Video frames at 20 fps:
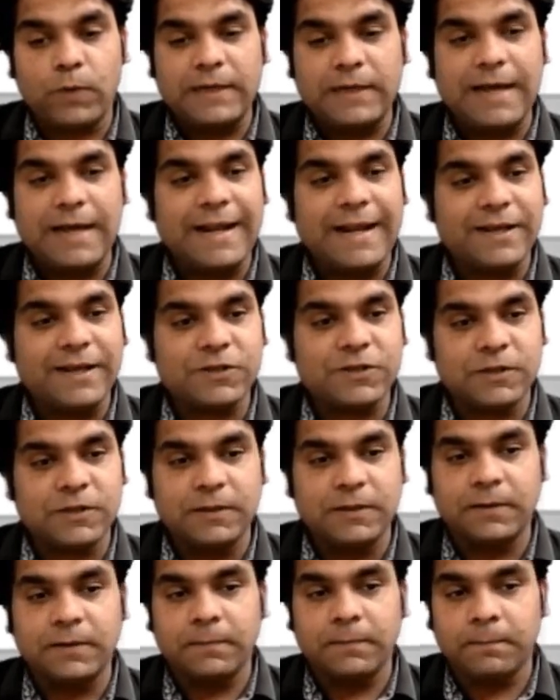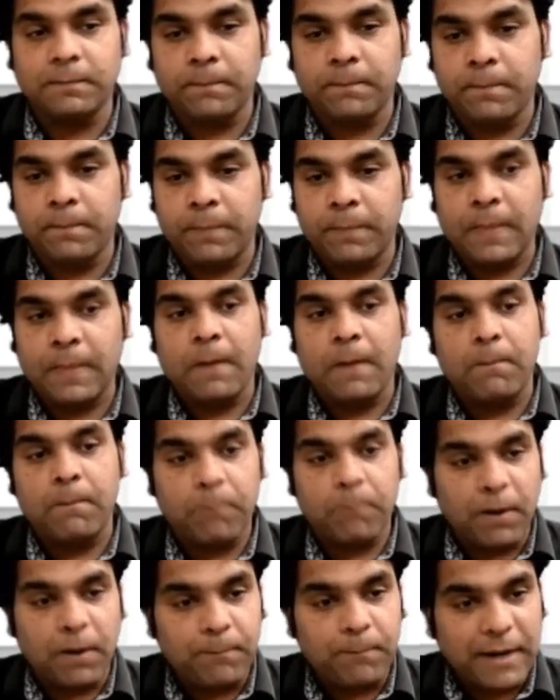direction
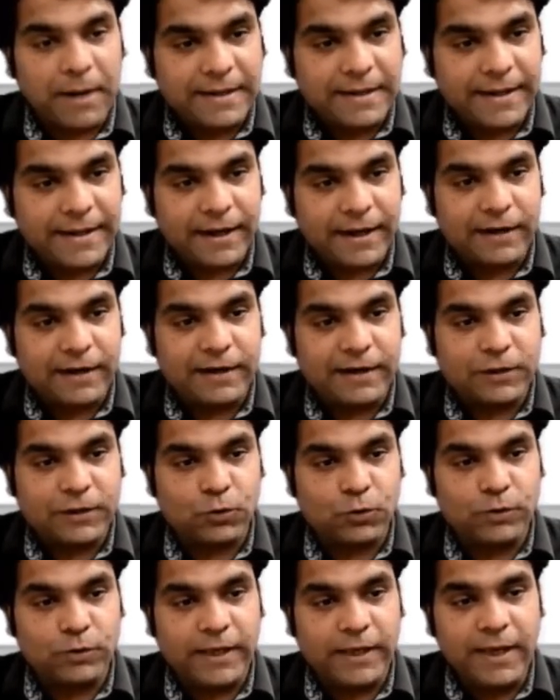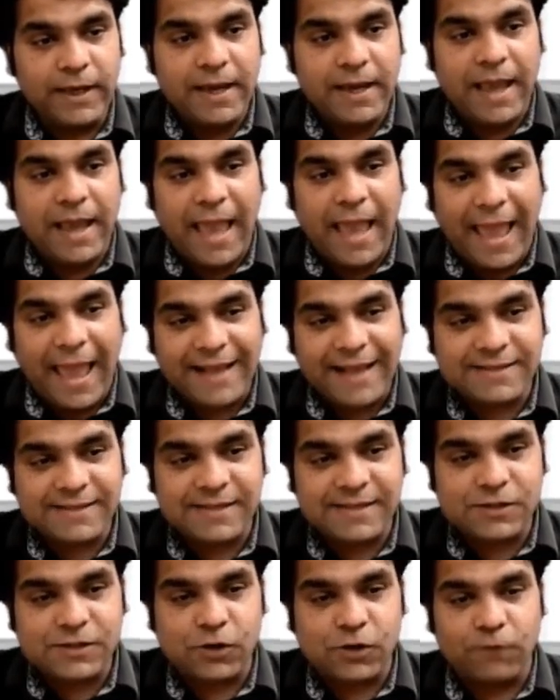perpendicular to the
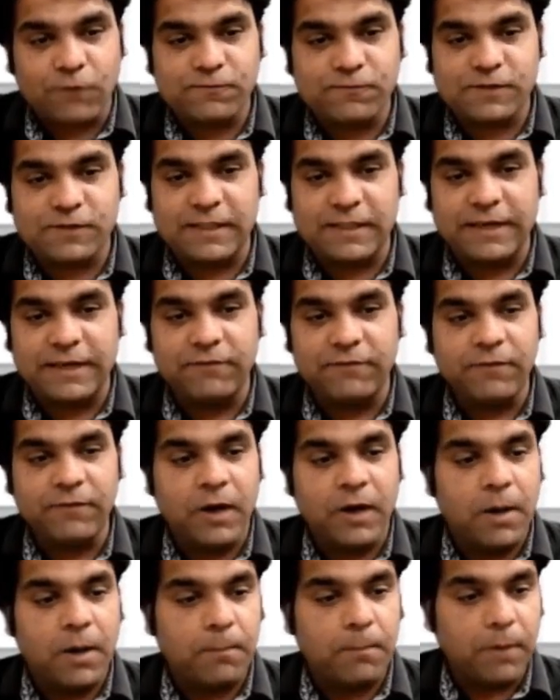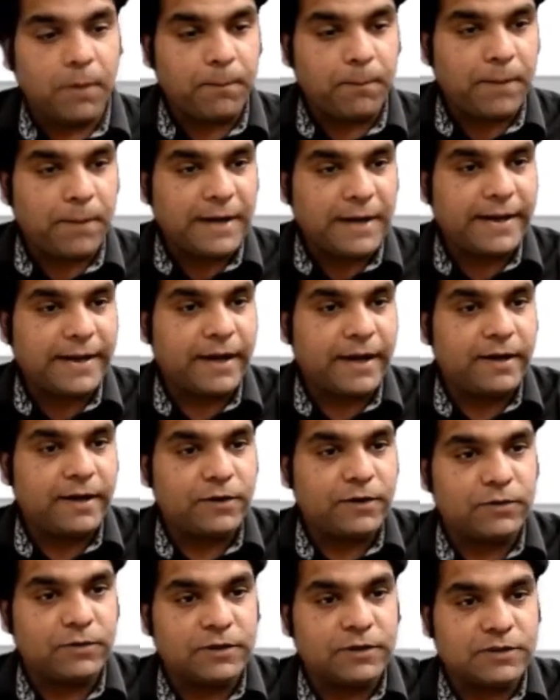axis of sleeve, perpendicular to
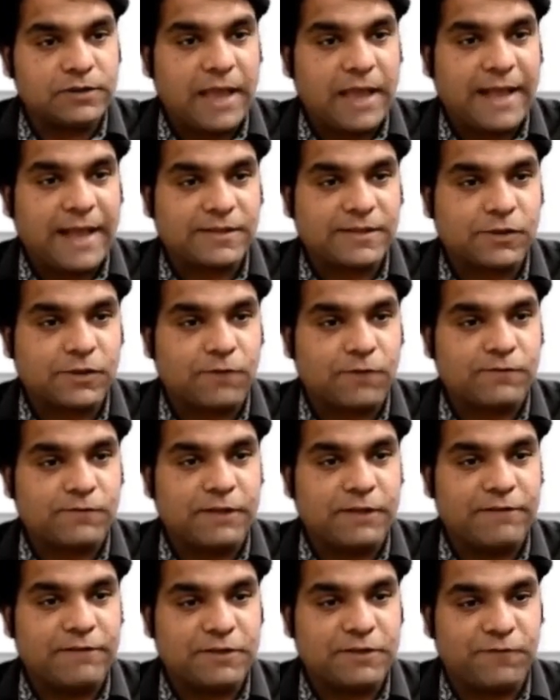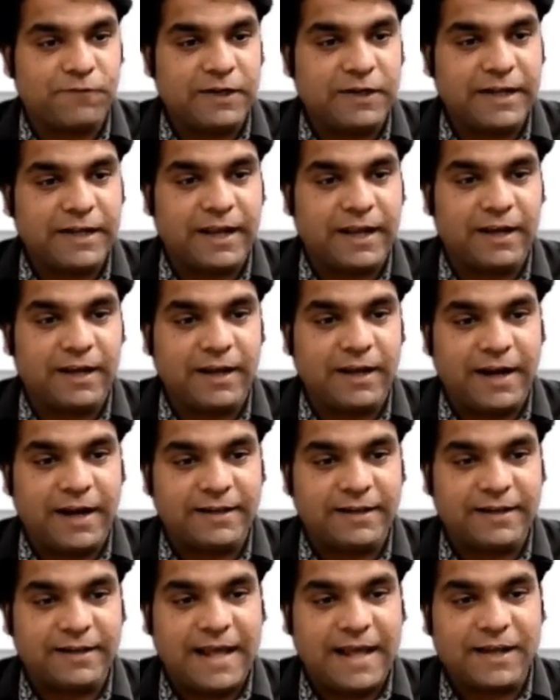this. Axis of sleeve is vertical and the
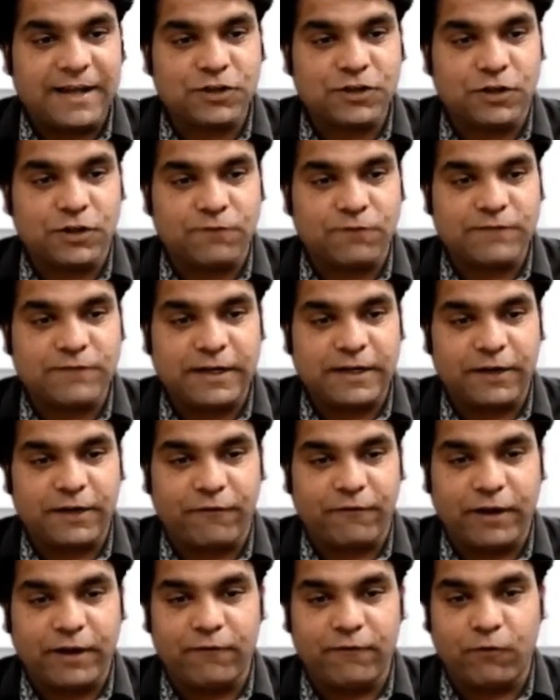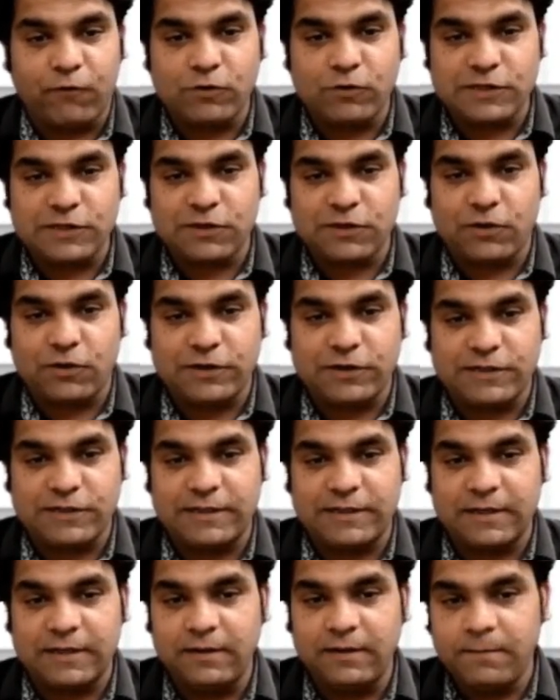direction of centrifugal force is
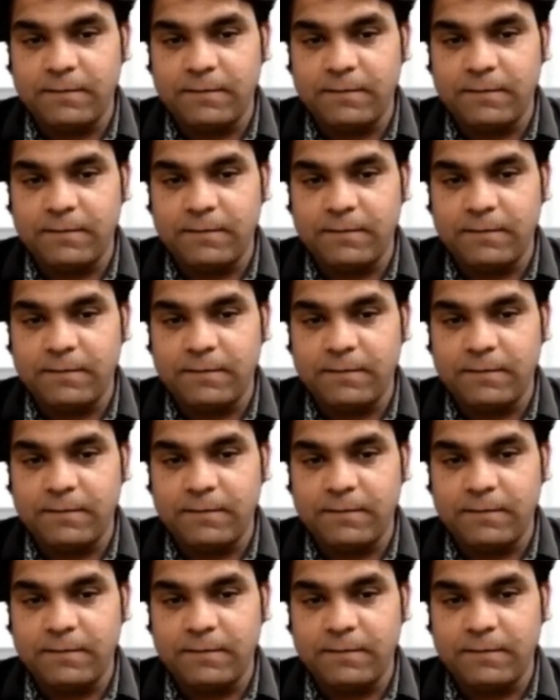horizontal,